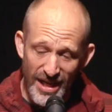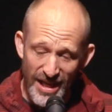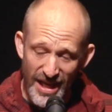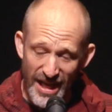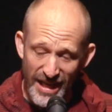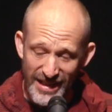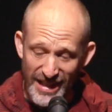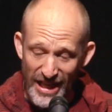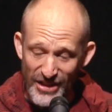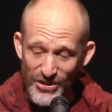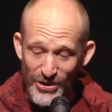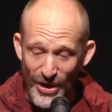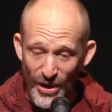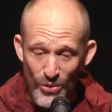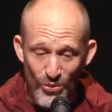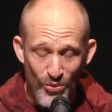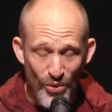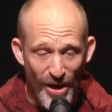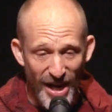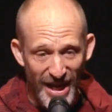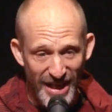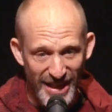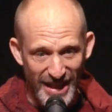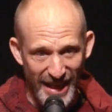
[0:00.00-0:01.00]
And then so I
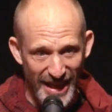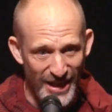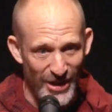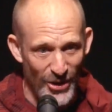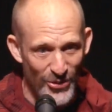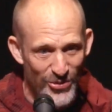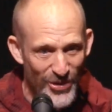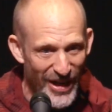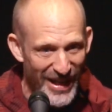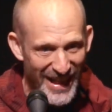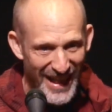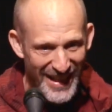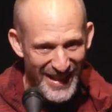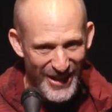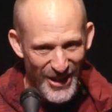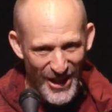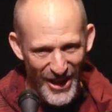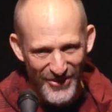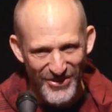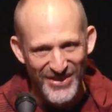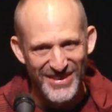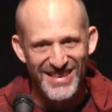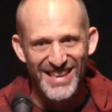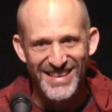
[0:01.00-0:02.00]
run out of the
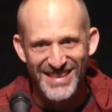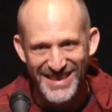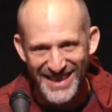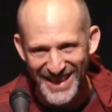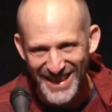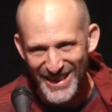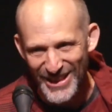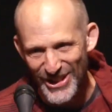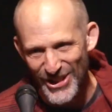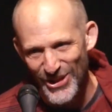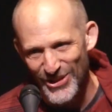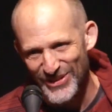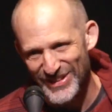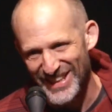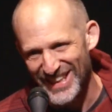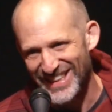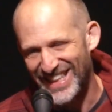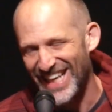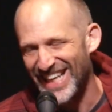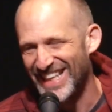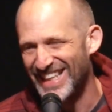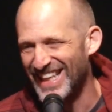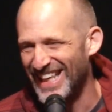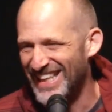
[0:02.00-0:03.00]
office. The CEO's
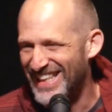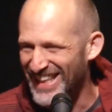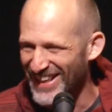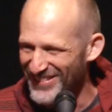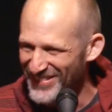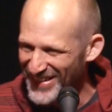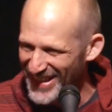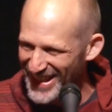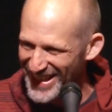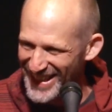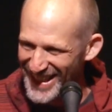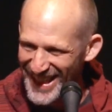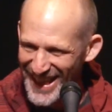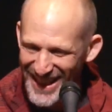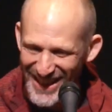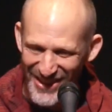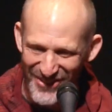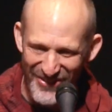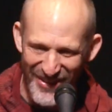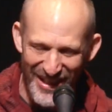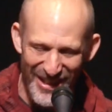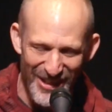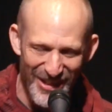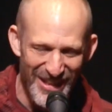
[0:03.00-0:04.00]
coming out of the
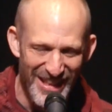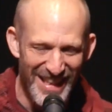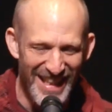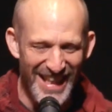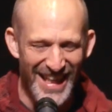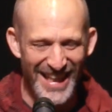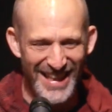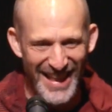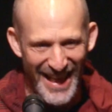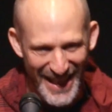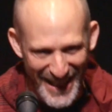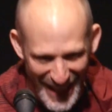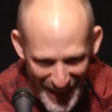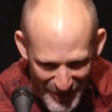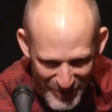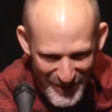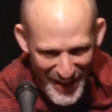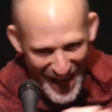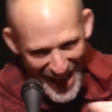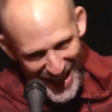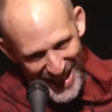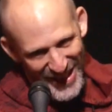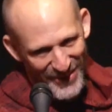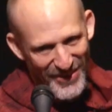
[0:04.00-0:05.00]
elevator, and I
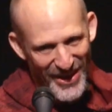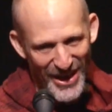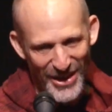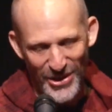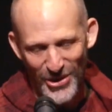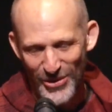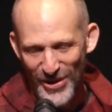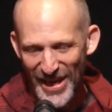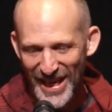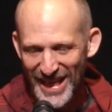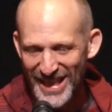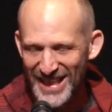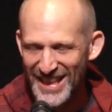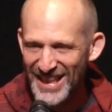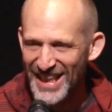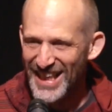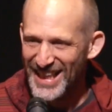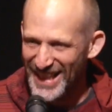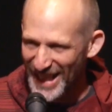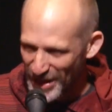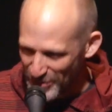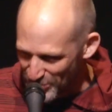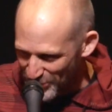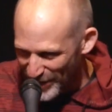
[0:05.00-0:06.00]
knock him out of the way.
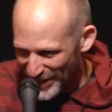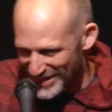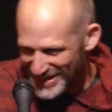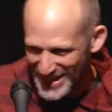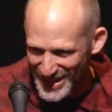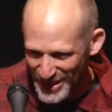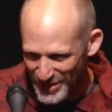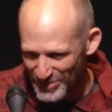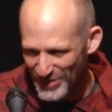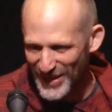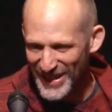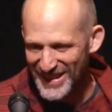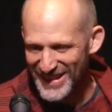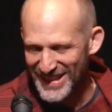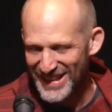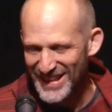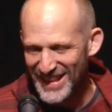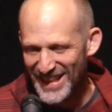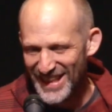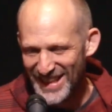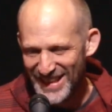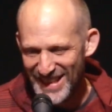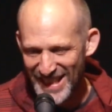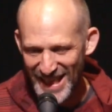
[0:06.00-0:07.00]
I pressing the button.
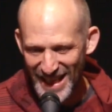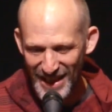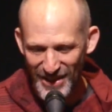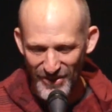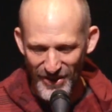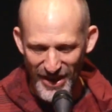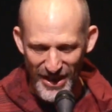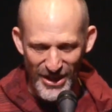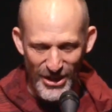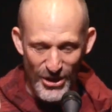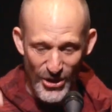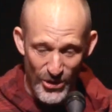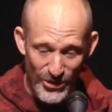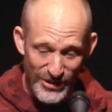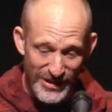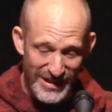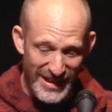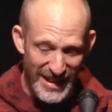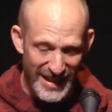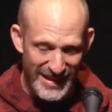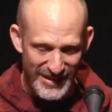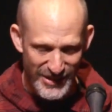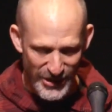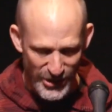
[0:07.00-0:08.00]
The elevator goes
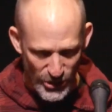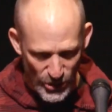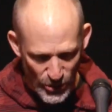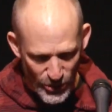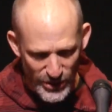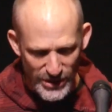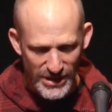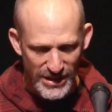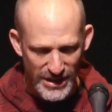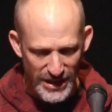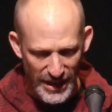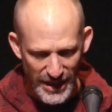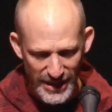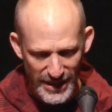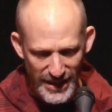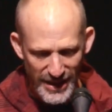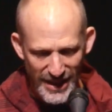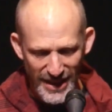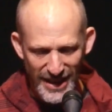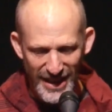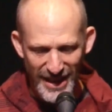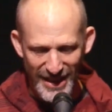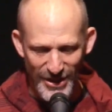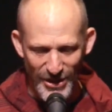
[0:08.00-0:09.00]
down, so the door's shut.
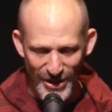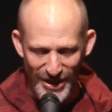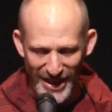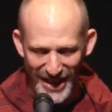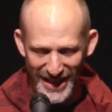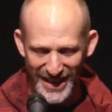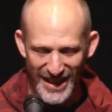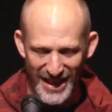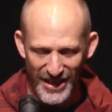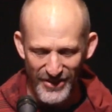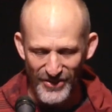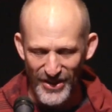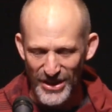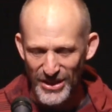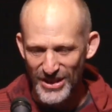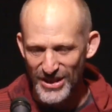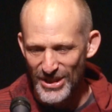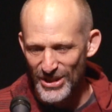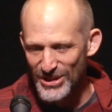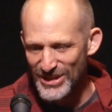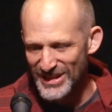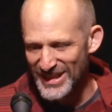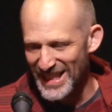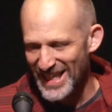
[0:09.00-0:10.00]
I go to elevator
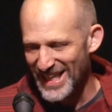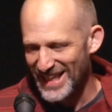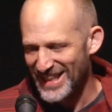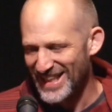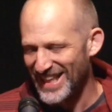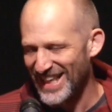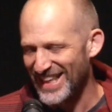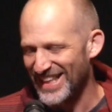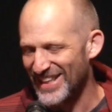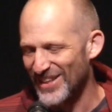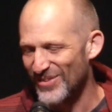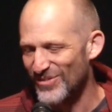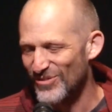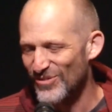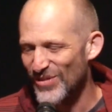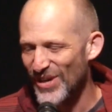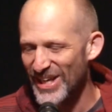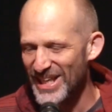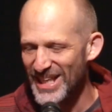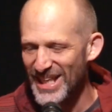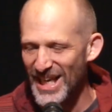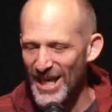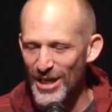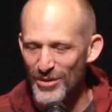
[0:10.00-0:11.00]
goes down. I come
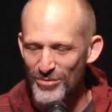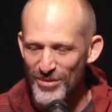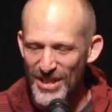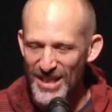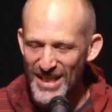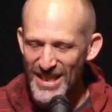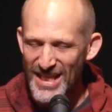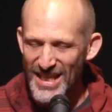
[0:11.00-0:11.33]
running up.